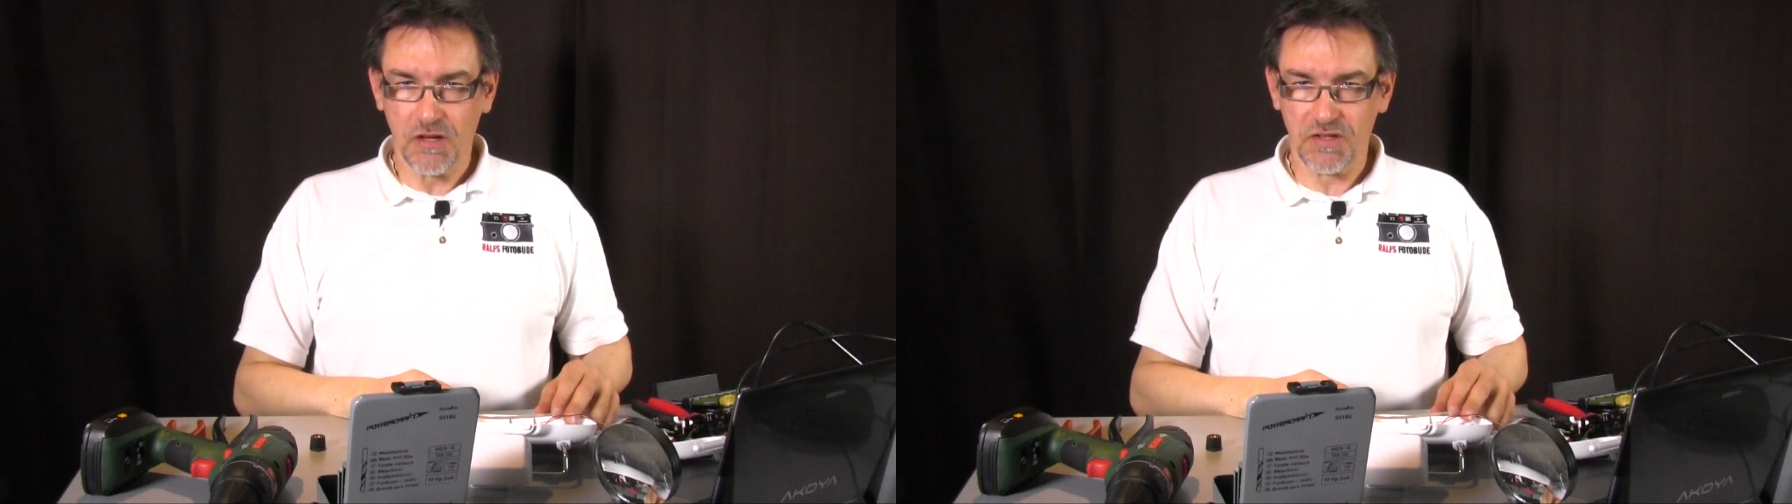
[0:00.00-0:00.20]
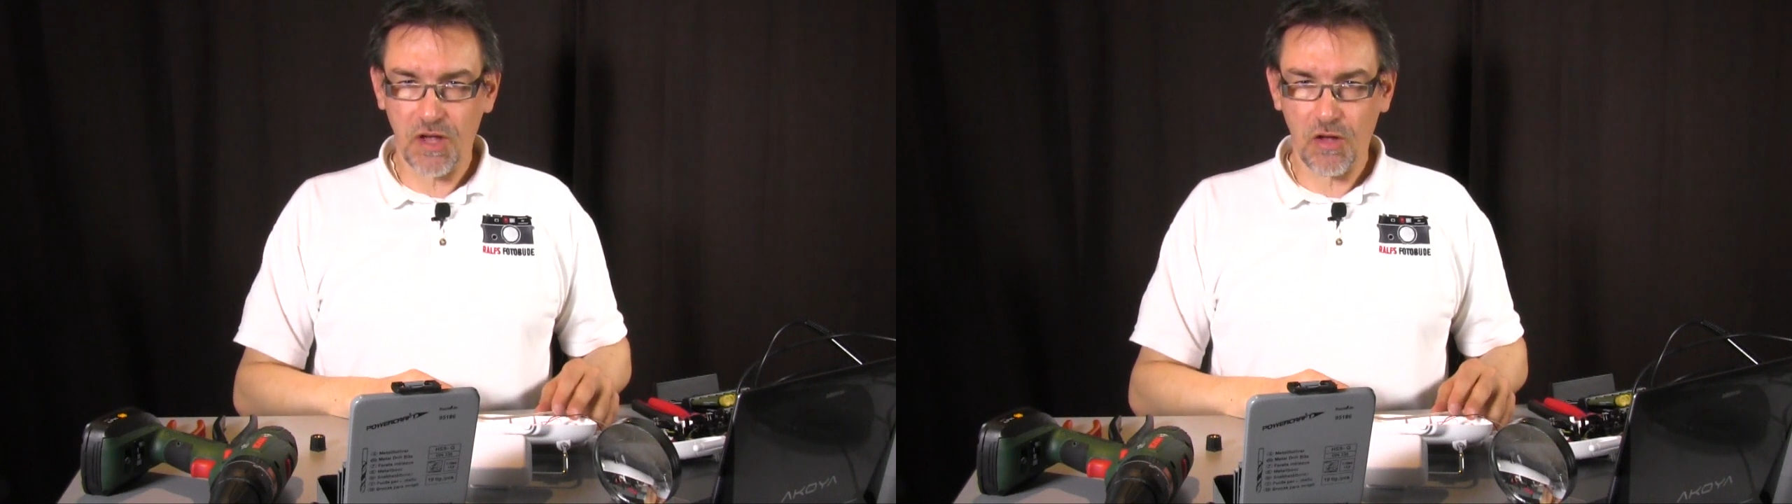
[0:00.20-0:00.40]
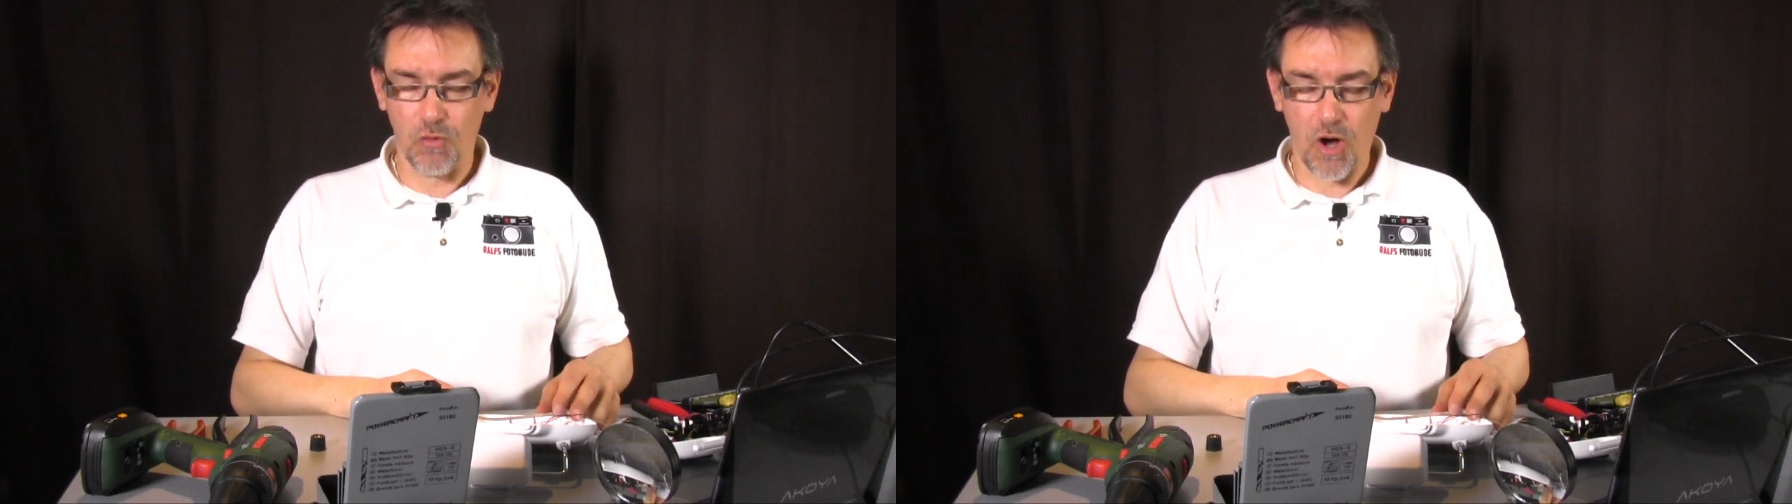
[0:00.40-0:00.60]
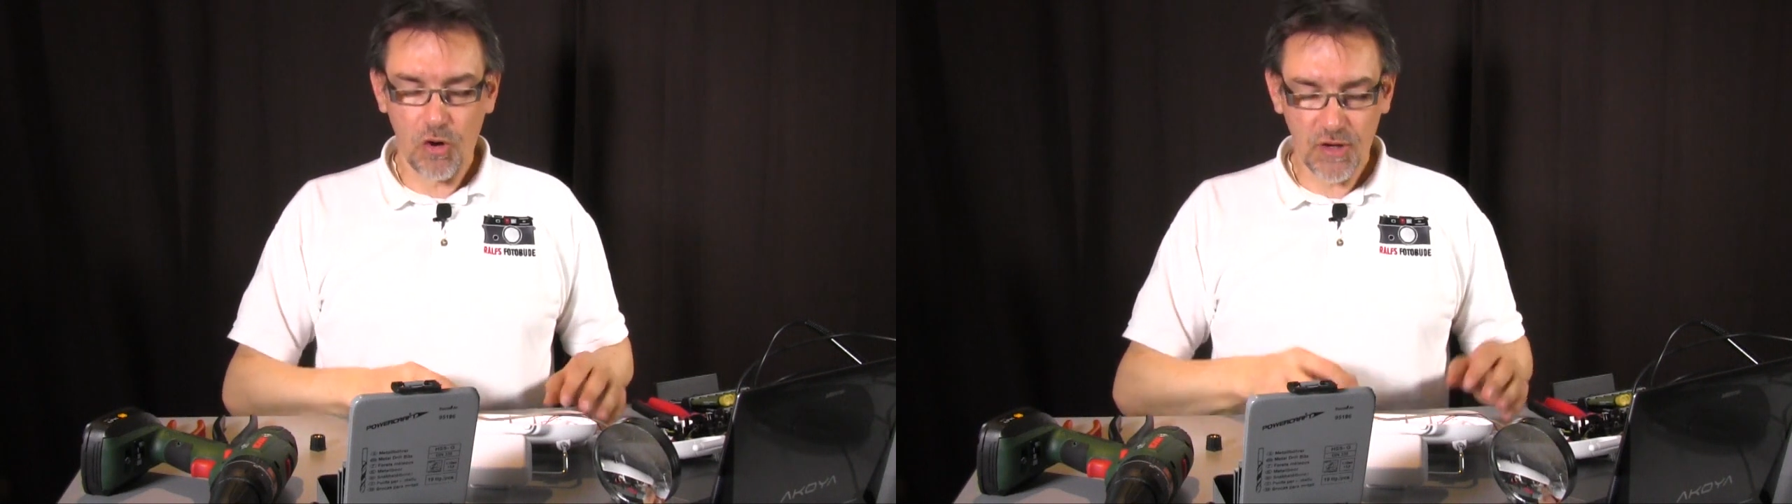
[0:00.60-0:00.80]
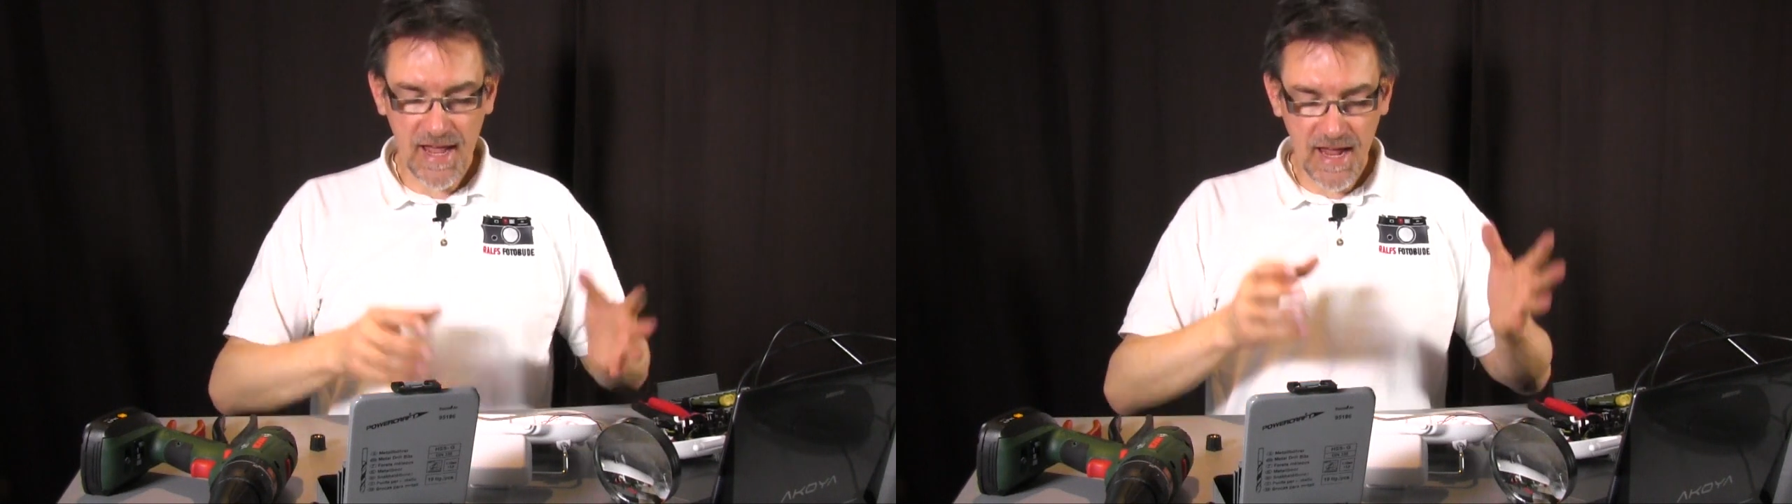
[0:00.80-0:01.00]
So,
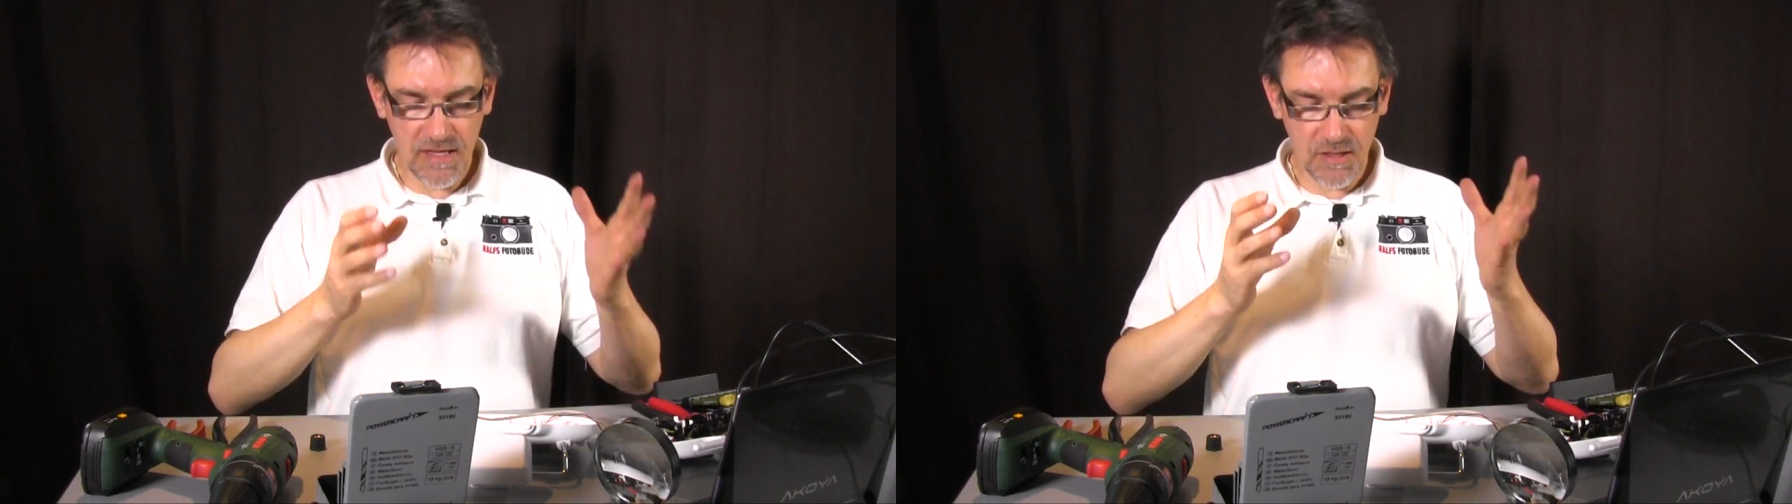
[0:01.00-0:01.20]
okay,